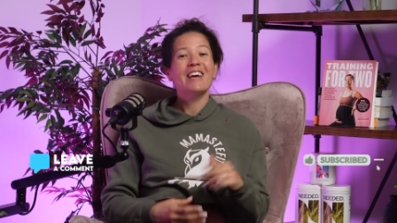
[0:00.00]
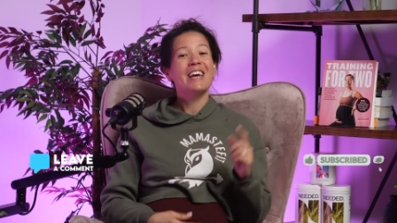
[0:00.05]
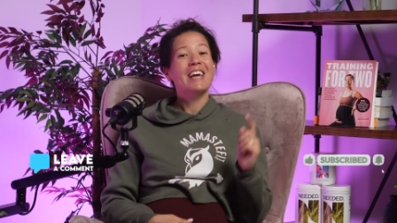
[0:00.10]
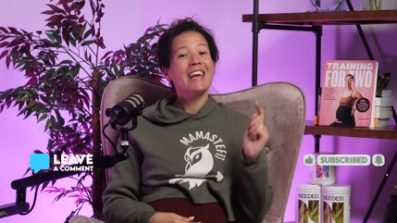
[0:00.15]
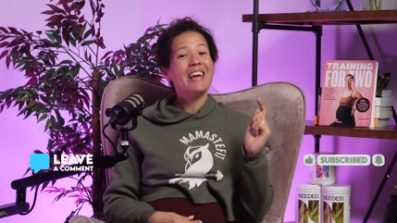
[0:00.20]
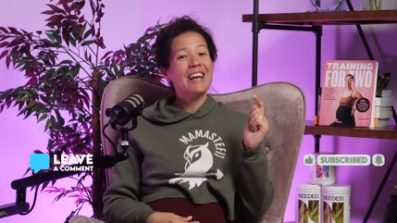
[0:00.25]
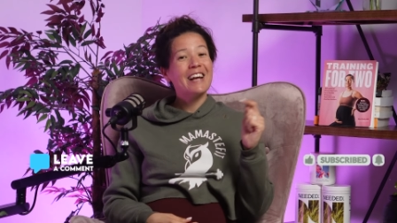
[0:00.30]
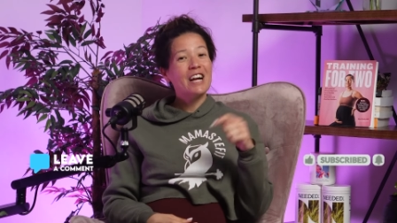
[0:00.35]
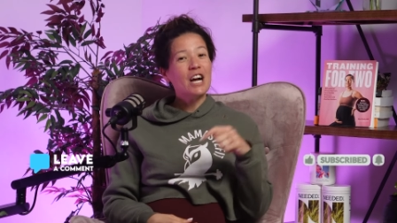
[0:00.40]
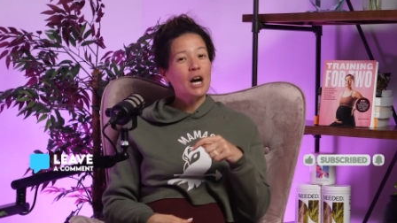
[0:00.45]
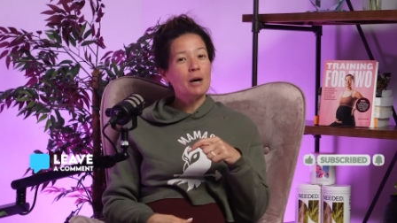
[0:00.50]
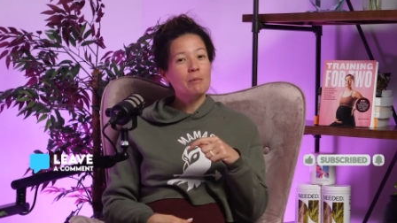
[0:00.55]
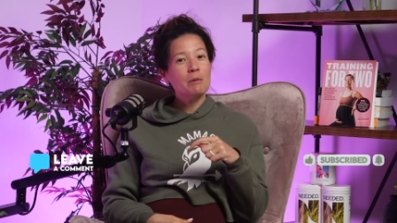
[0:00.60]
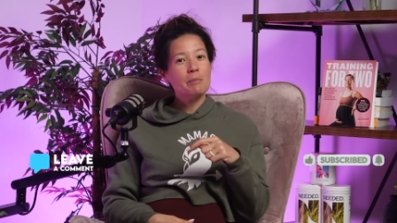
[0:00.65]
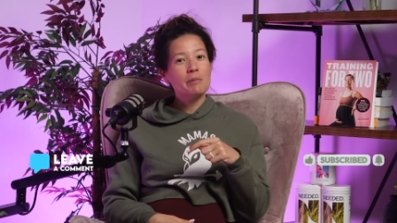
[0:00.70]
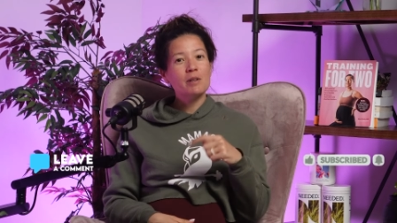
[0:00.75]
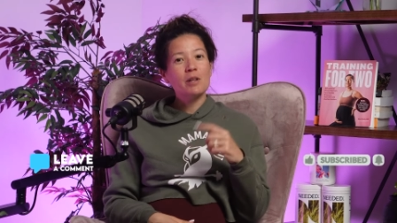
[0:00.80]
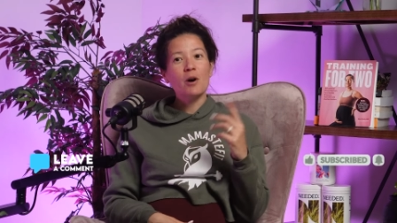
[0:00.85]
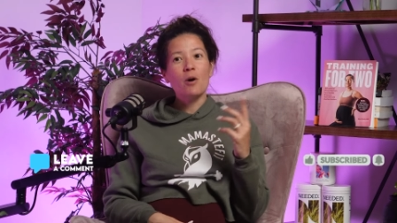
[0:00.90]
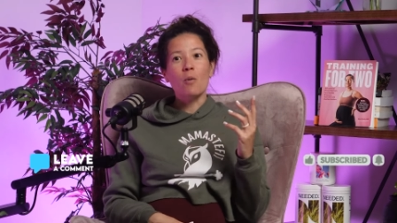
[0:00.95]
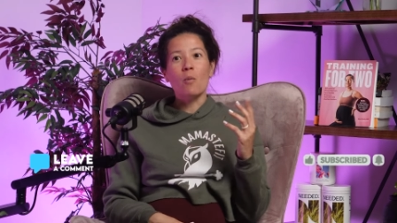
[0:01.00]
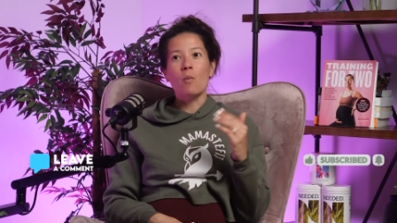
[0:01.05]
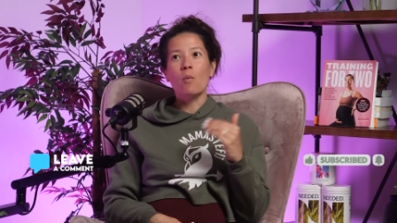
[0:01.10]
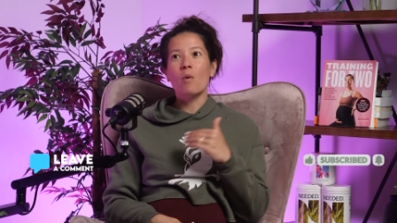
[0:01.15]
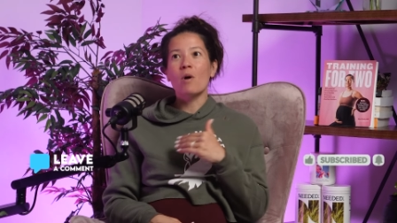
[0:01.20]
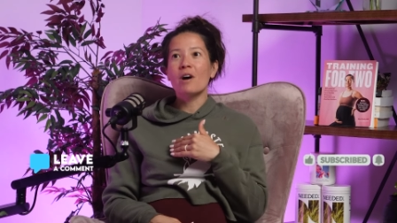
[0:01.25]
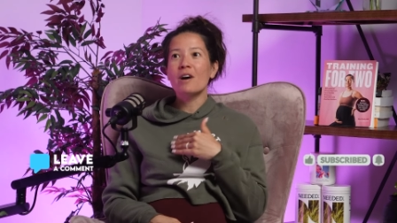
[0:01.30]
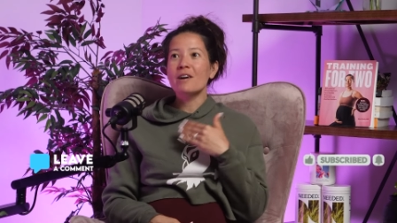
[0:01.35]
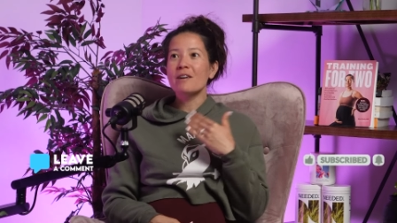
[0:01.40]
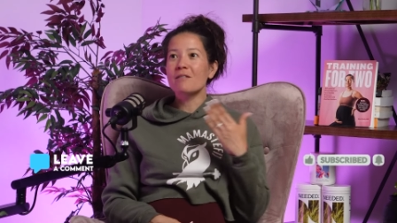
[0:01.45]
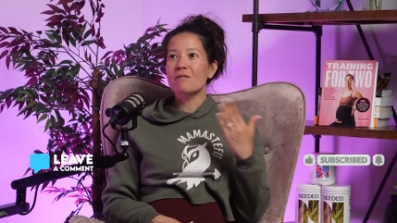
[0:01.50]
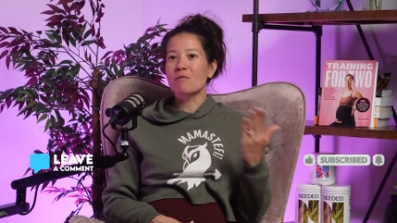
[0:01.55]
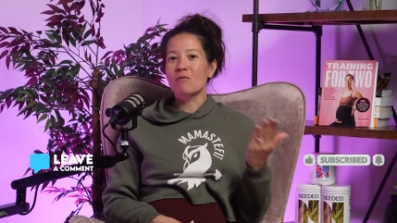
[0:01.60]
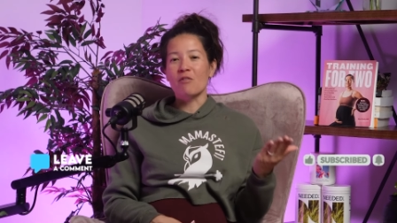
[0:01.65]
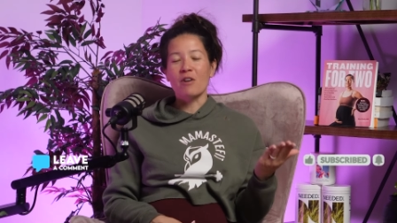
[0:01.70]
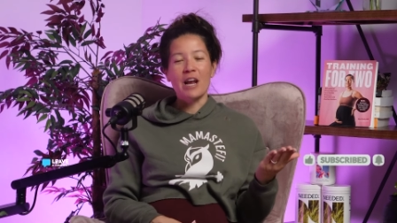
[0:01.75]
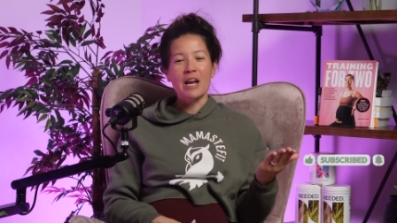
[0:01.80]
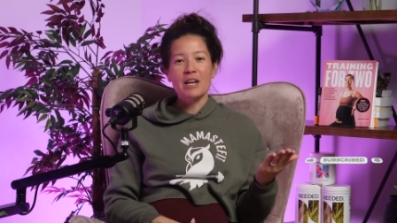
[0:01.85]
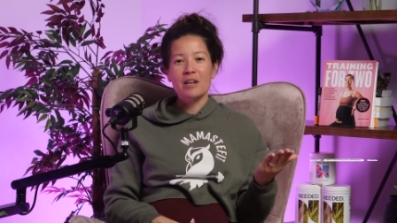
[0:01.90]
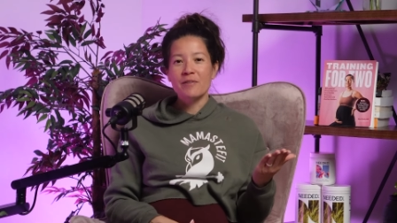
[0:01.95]
and comment below, what
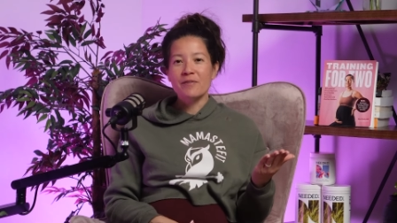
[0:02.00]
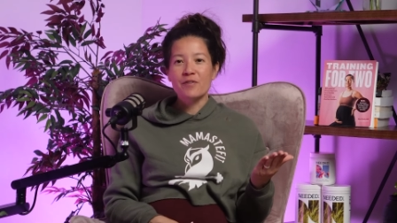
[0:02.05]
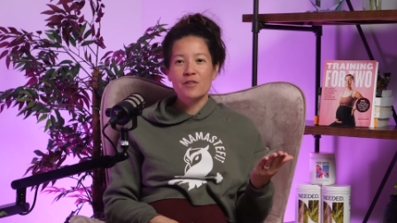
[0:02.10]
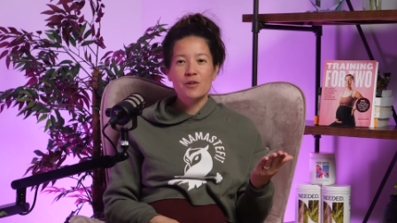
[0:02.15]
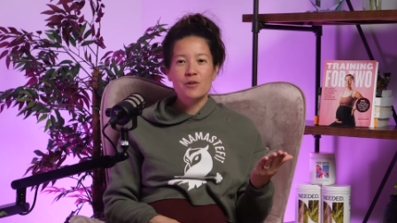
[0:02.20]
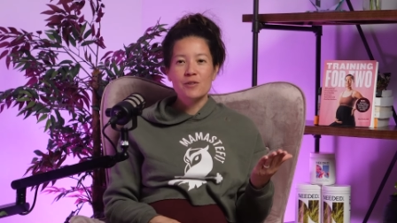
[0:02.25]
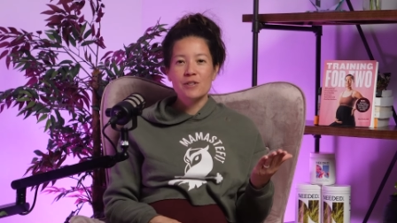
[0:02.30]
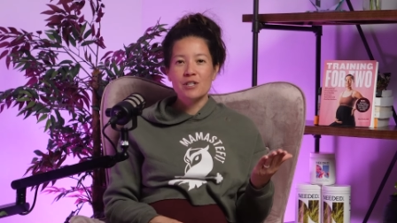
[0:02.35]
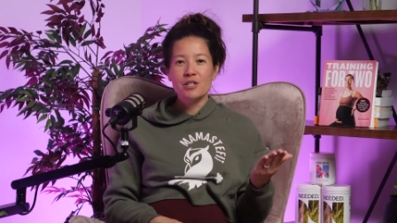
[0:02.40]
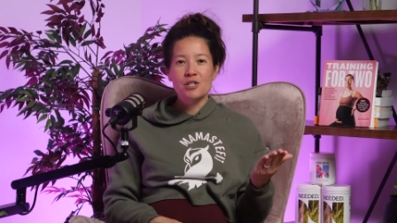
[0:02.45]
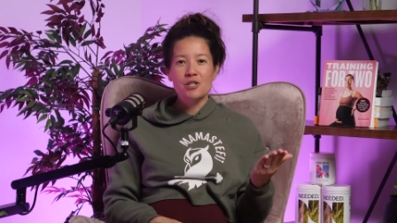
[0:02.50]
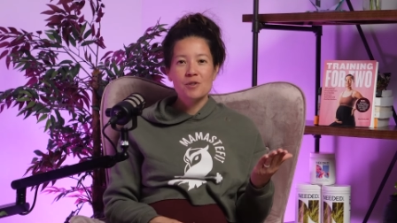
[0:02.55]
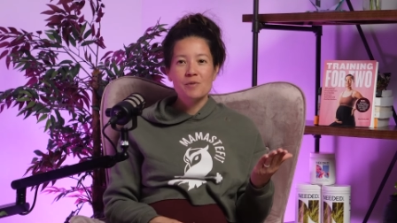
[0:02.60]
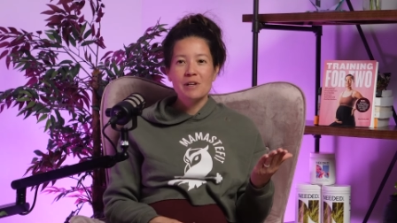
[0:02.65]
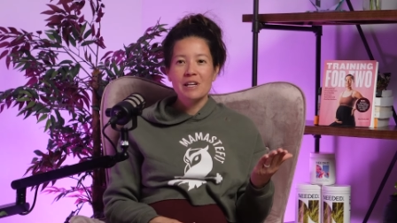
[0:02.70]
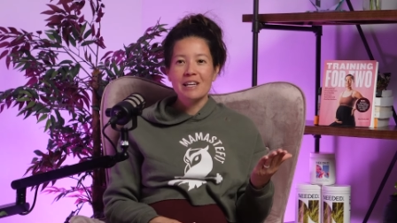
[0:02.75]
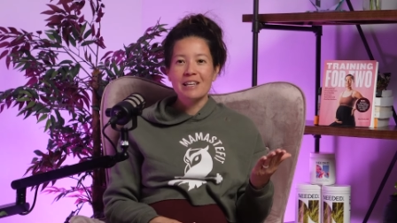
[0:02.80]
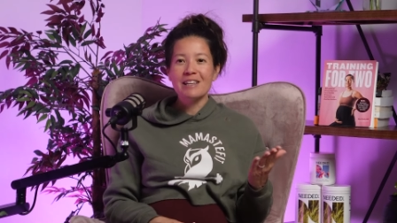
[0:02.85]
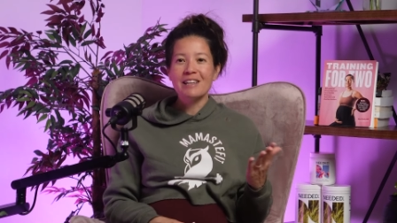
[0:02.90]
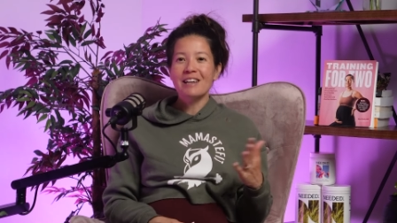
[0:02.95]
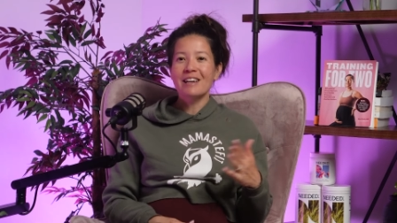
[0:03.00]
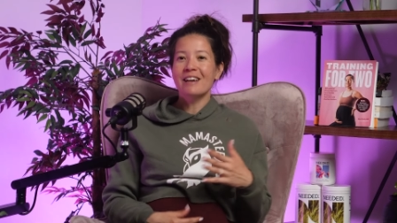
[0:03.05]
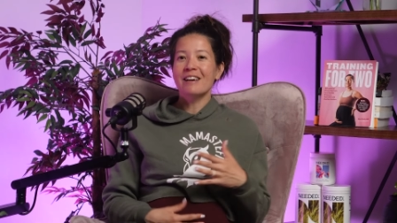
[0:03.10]
random food did you eat